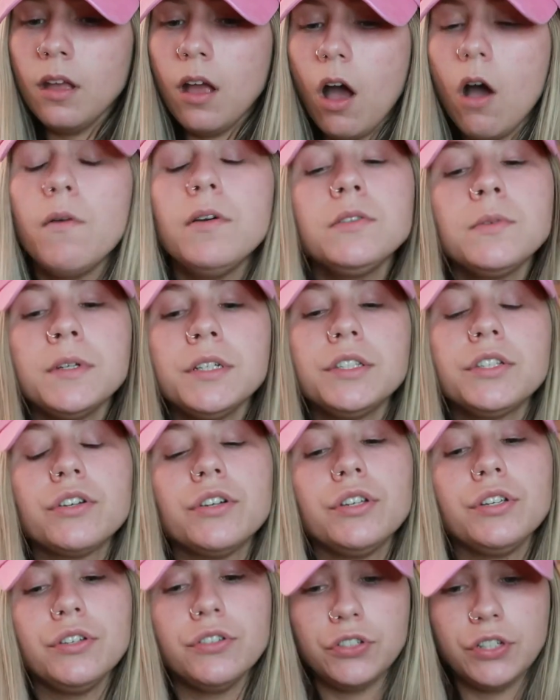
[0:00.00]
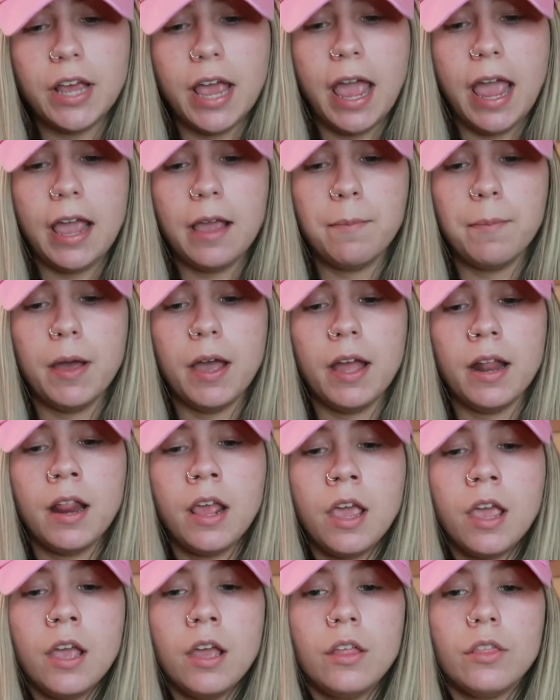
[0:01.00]
always wanted to go to UGA, but
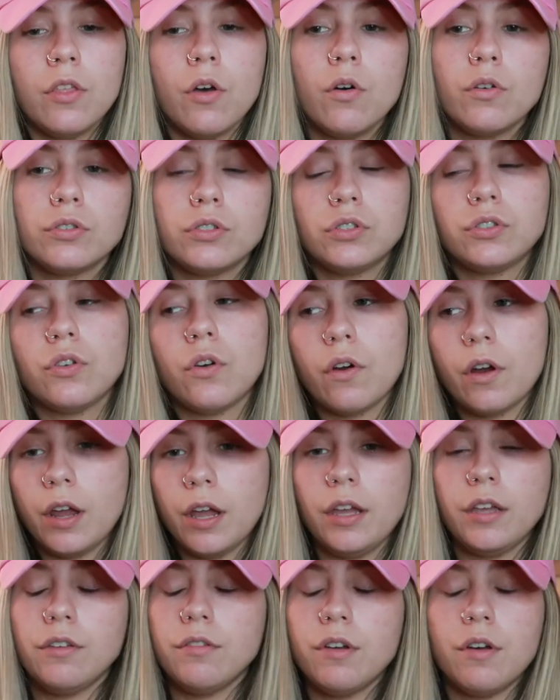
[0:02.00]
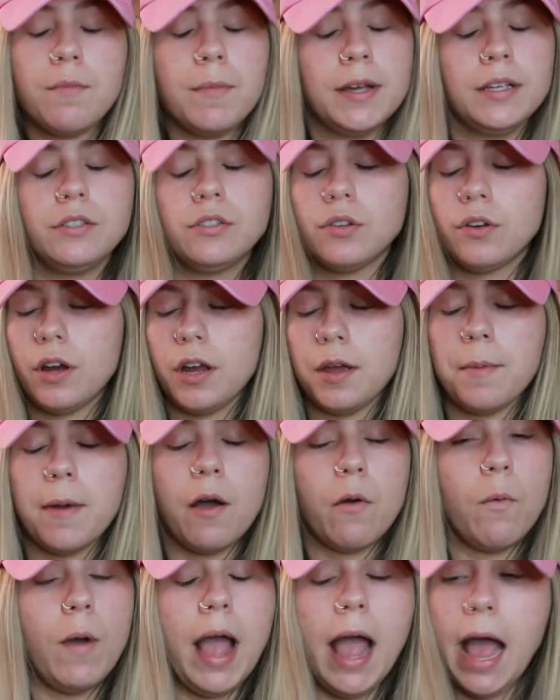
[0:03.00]
the whole story, my story
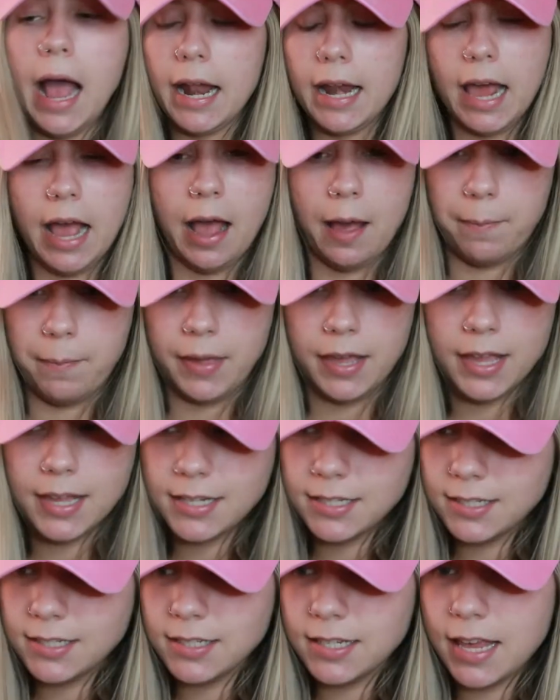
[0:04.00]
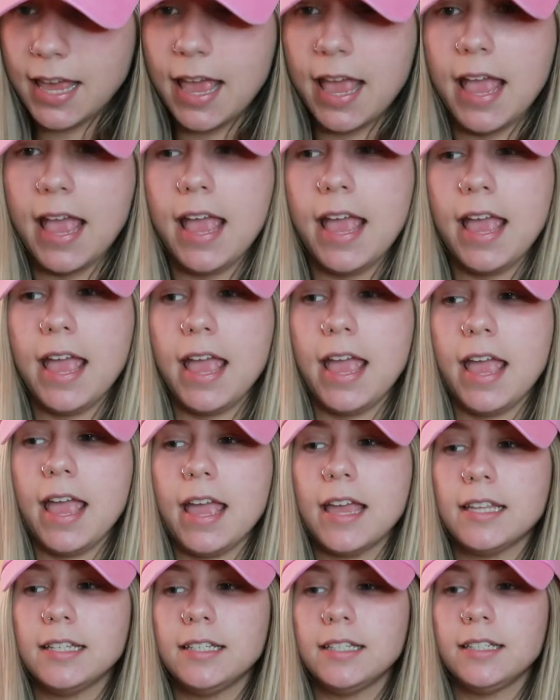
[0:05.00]
about what had happened.
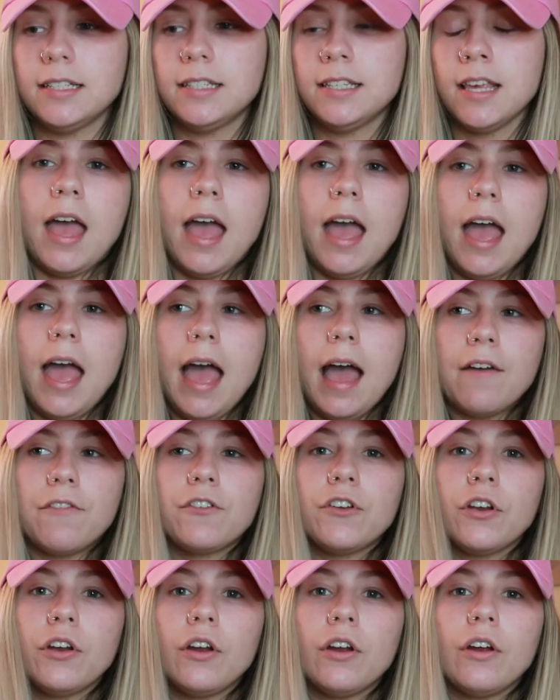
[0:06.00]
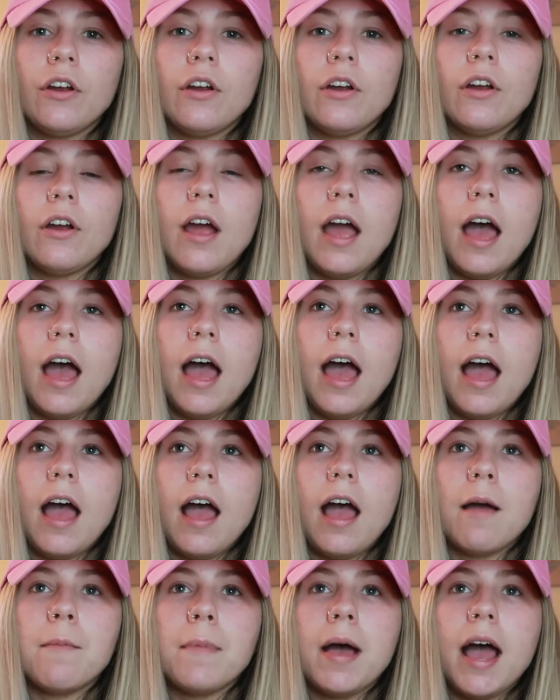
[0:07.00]
And after
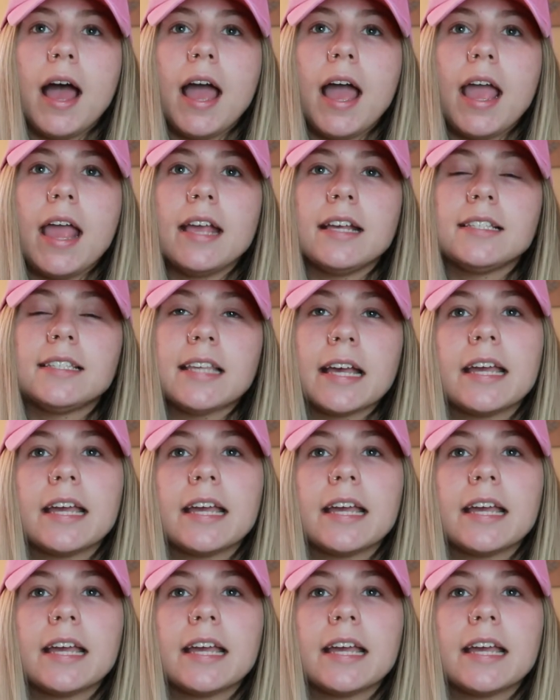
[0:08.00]
my